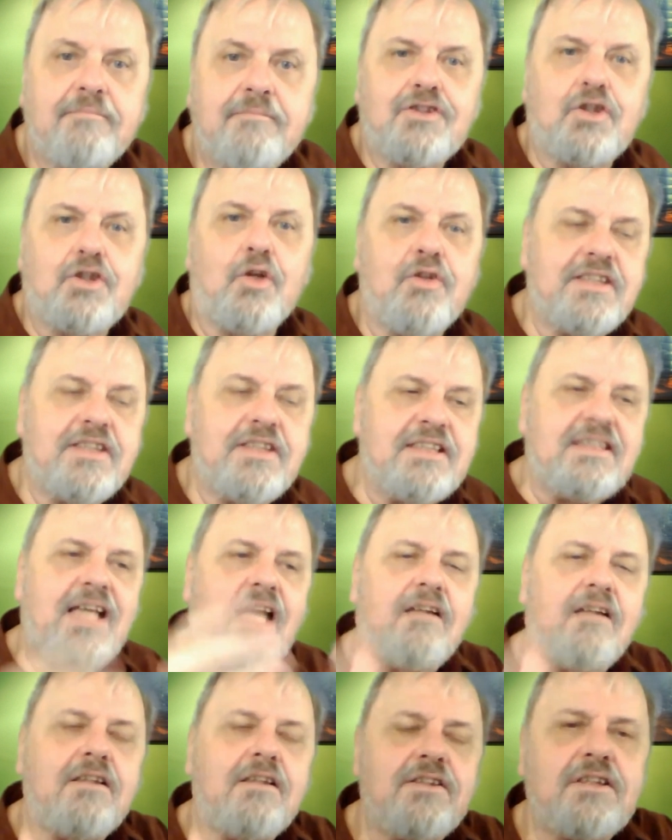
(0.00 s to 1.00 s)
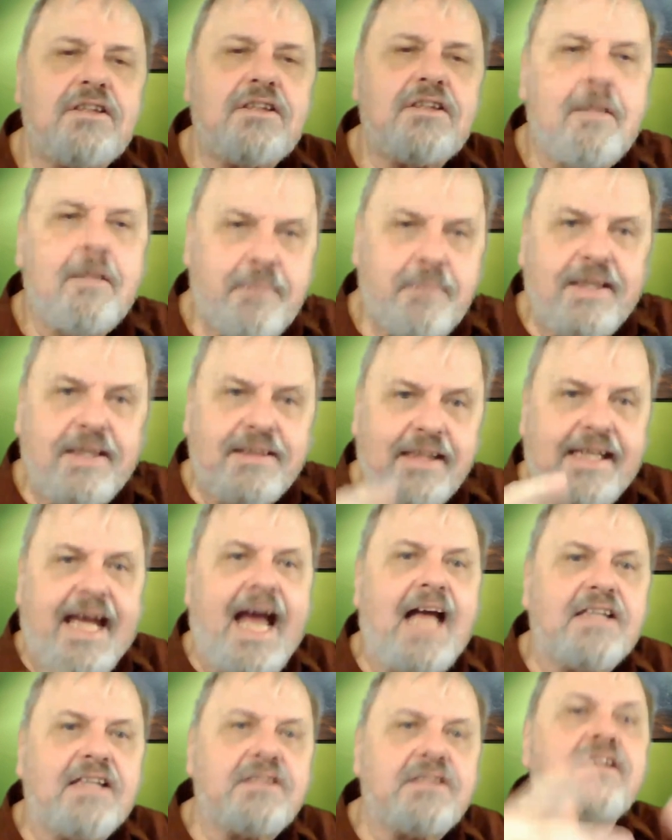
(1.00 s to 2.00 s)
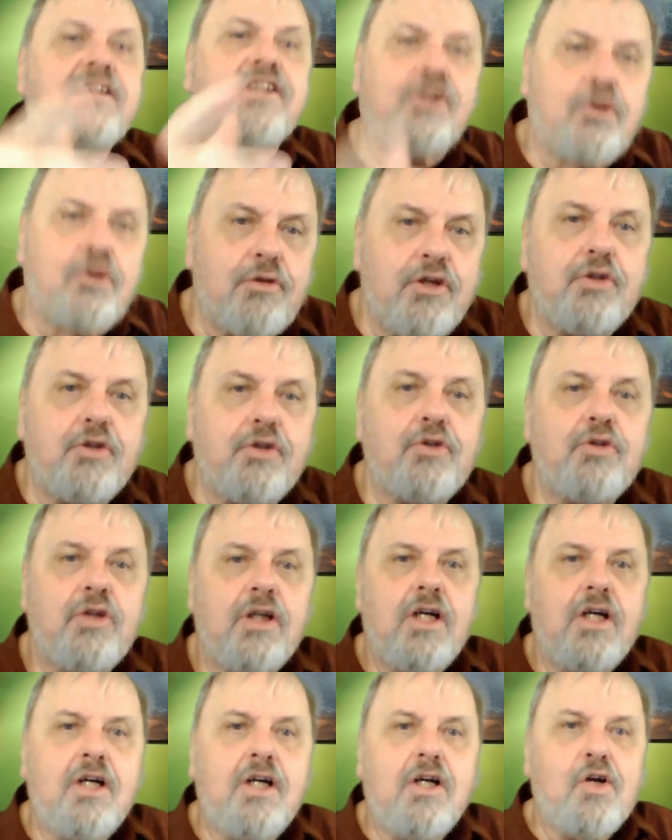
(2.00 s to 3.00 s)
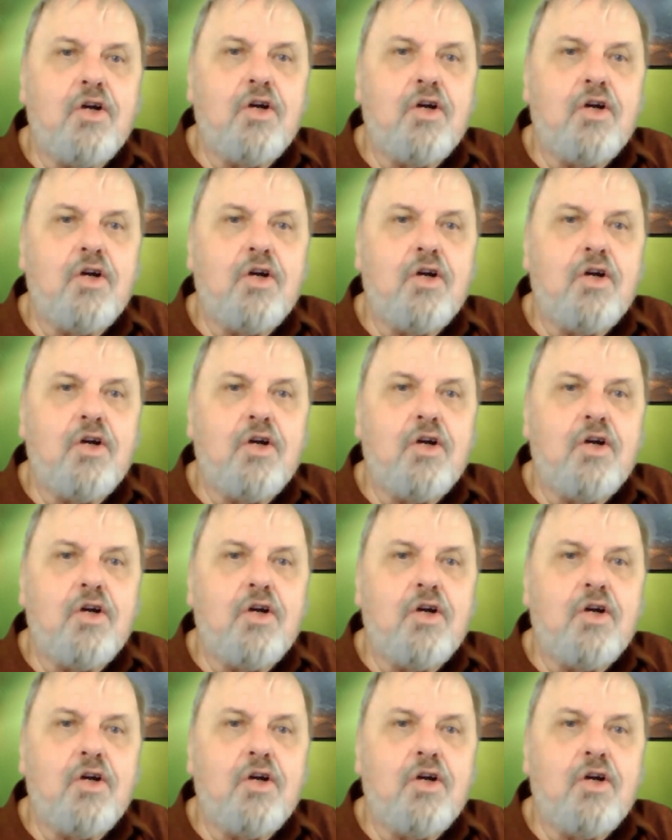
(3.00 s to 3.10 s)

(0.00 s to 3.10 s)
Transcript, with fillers: So the cells, being the cast and the crew,